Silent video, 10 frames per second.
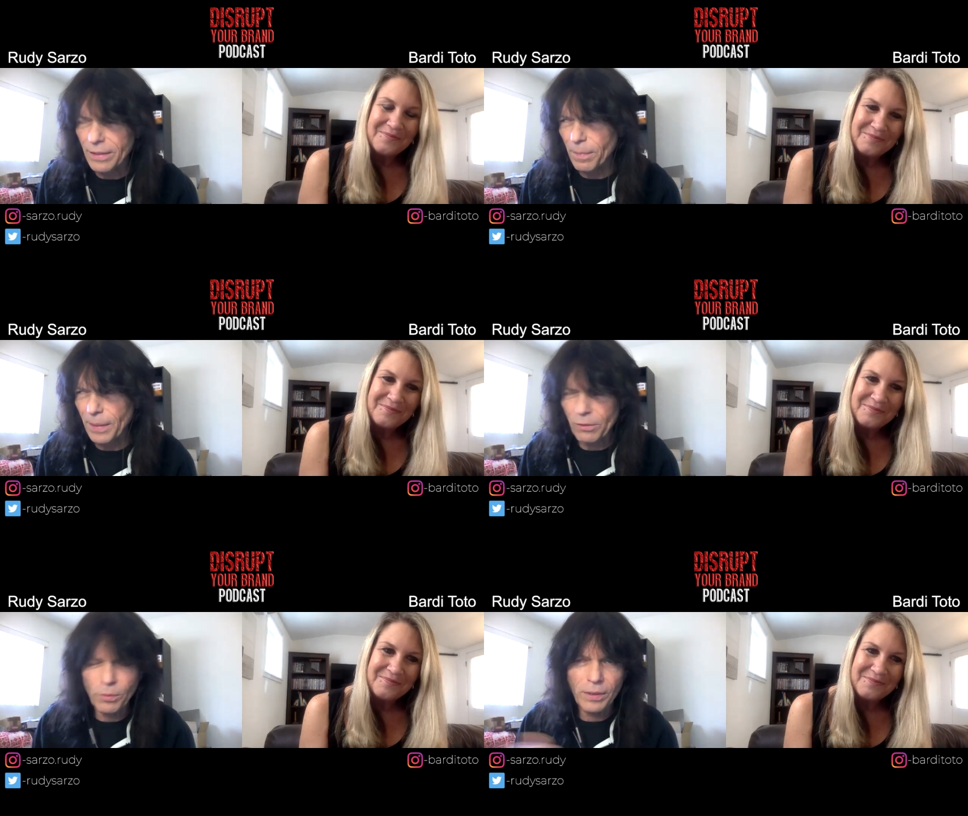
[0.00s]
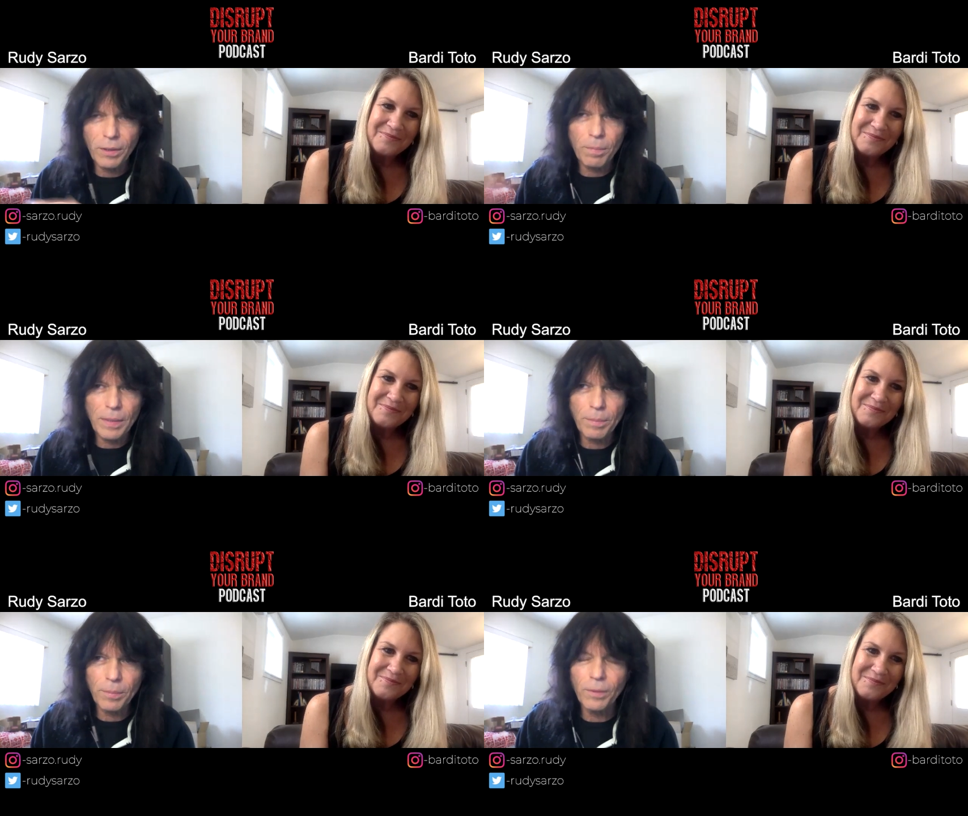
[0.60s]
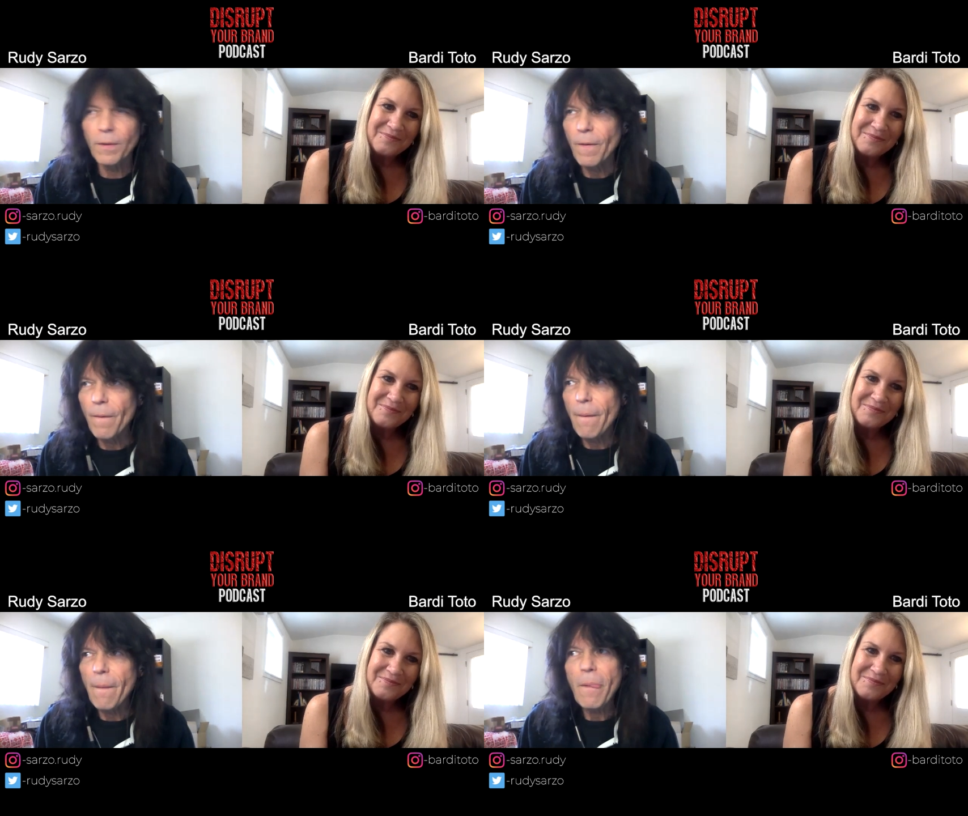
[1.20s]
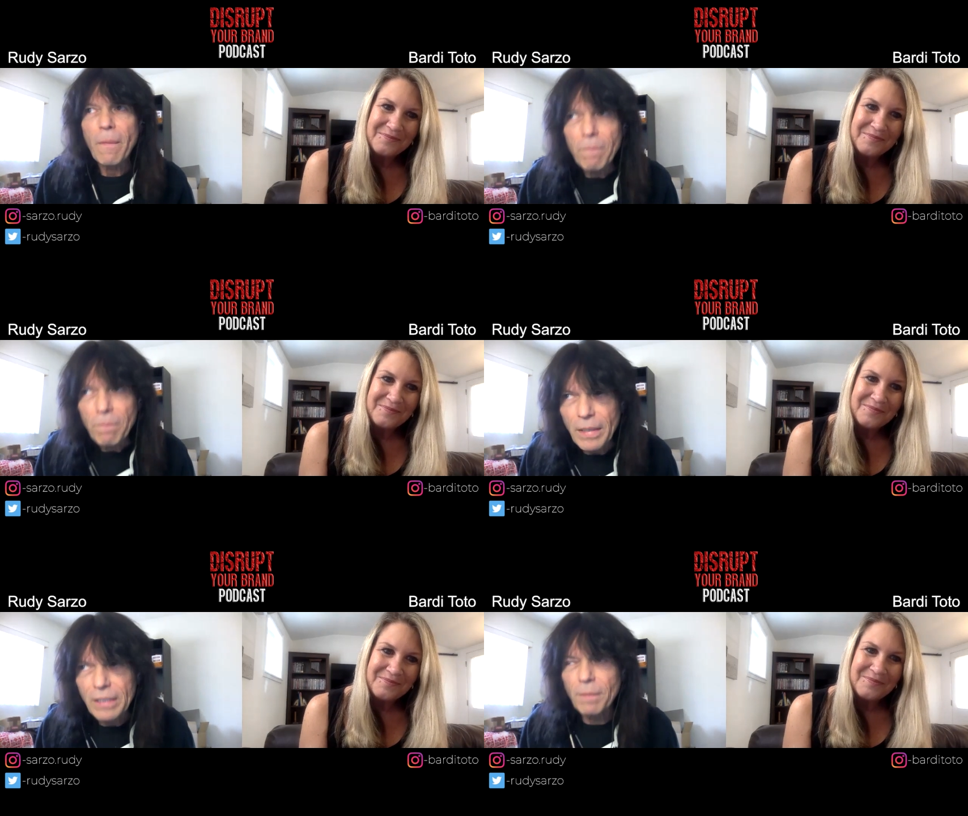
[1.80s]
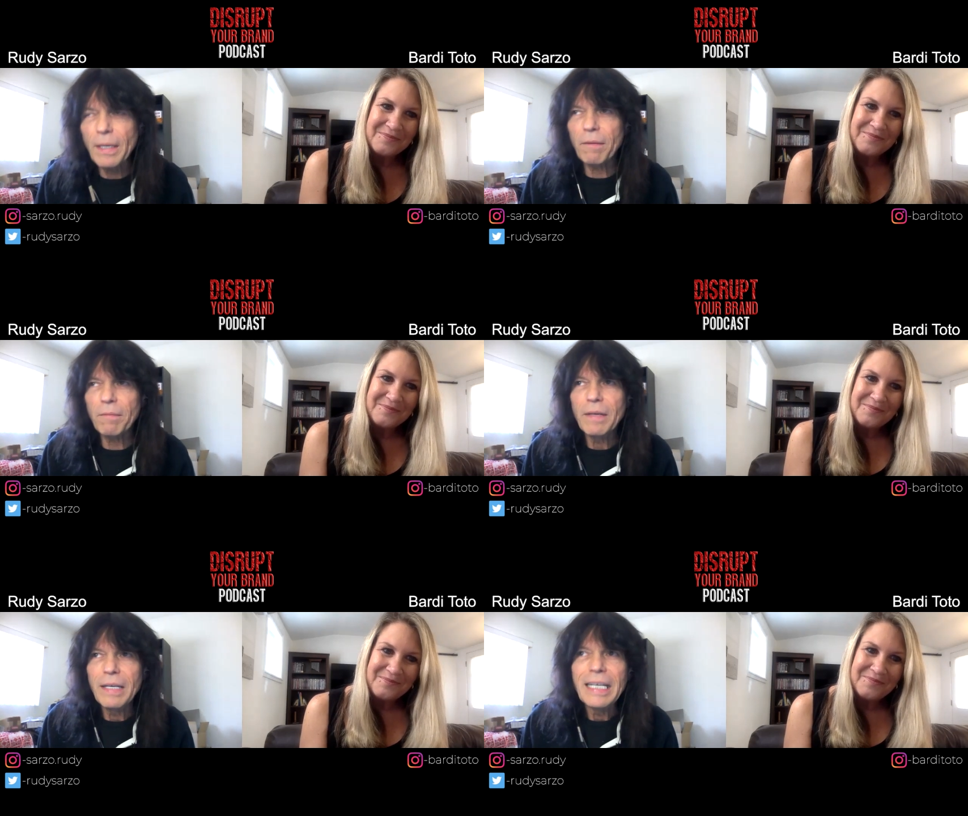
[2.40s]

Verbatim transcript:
Speaker 1: about 200 people. That's about,